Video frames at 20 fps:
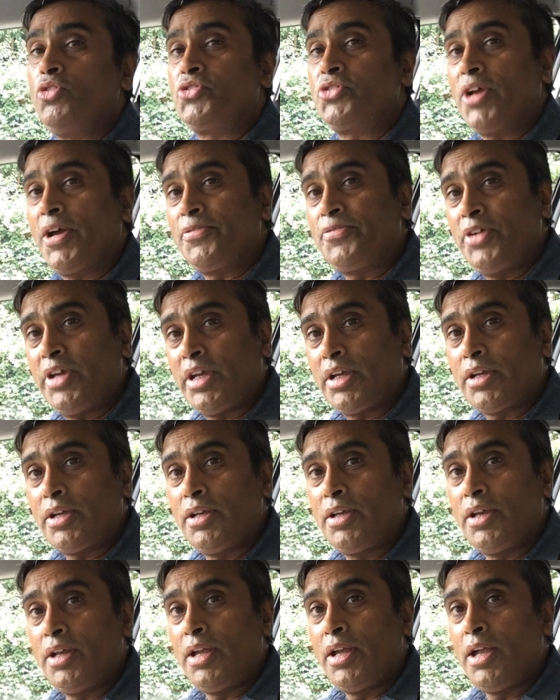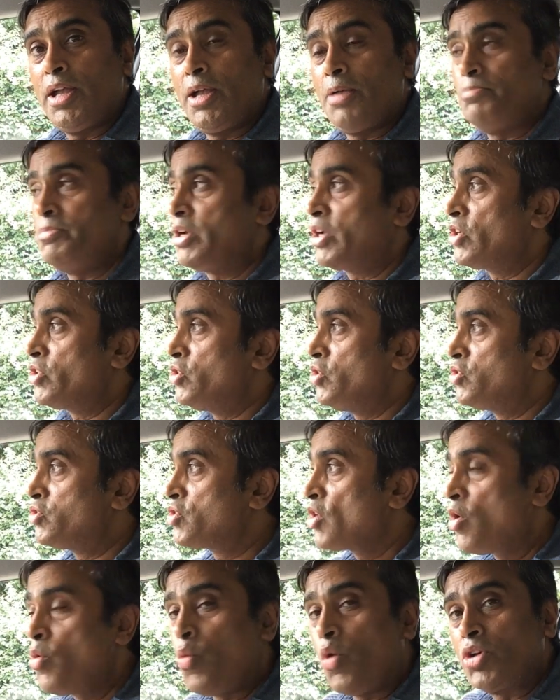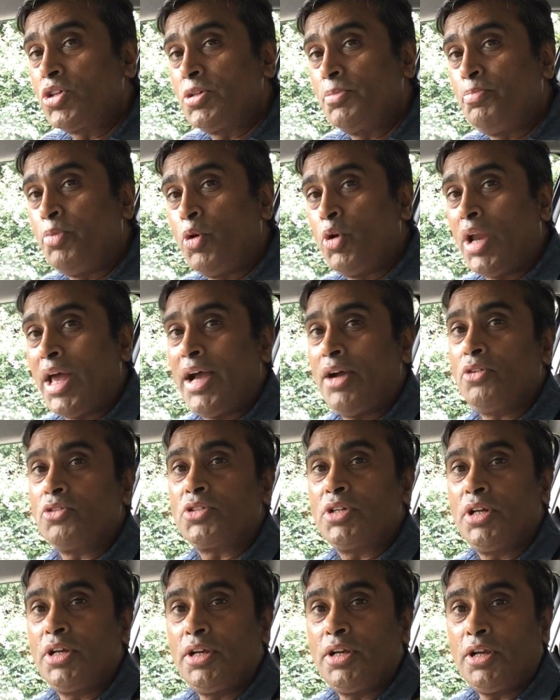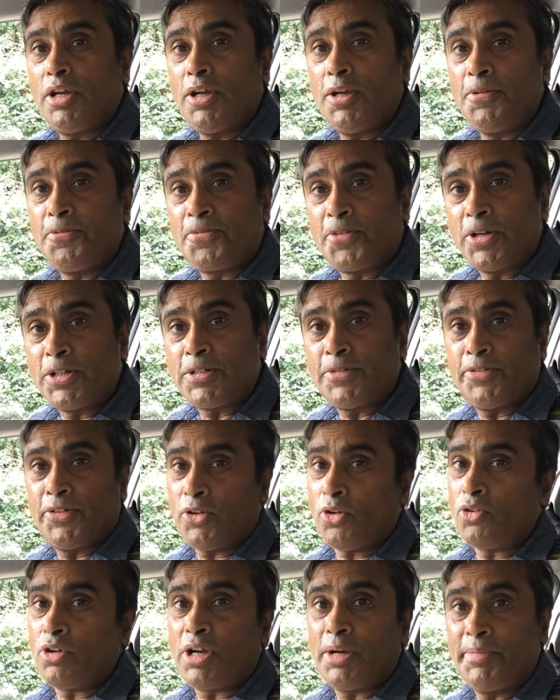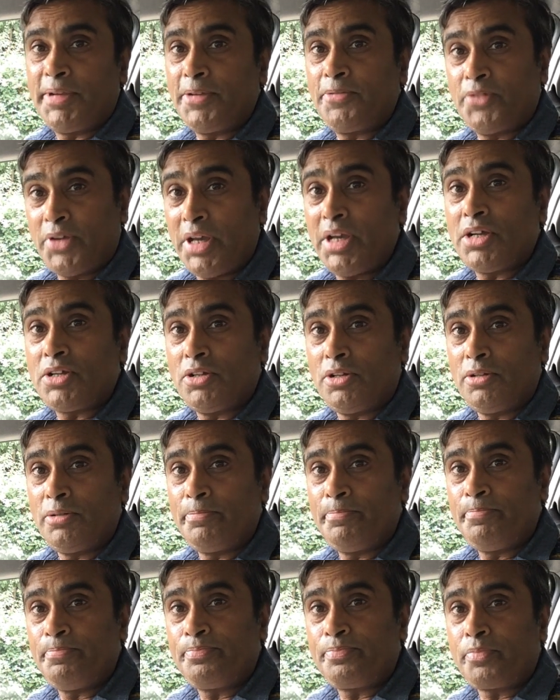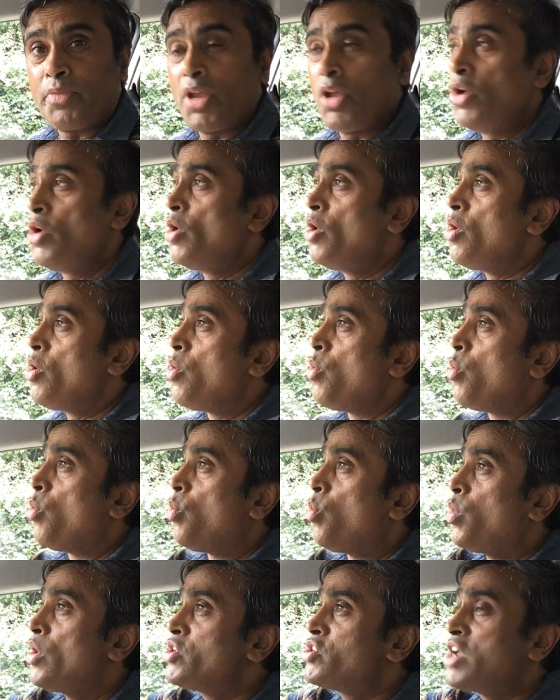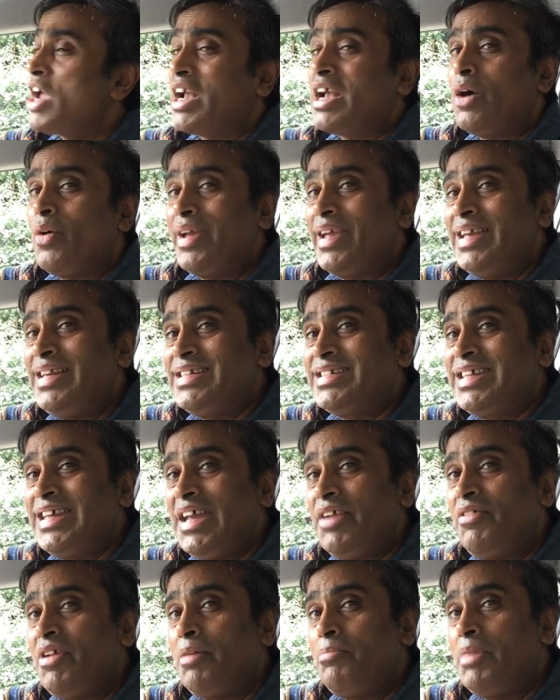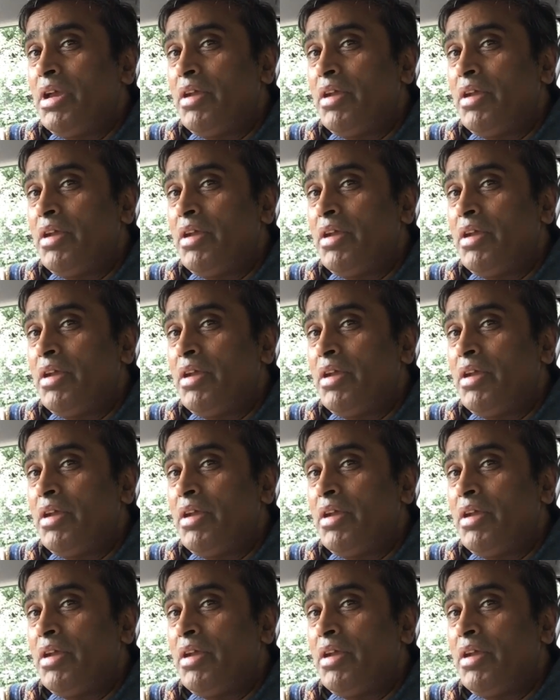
traffic, because you don't want to pull out in front of an oncoming vehicle. We check our interior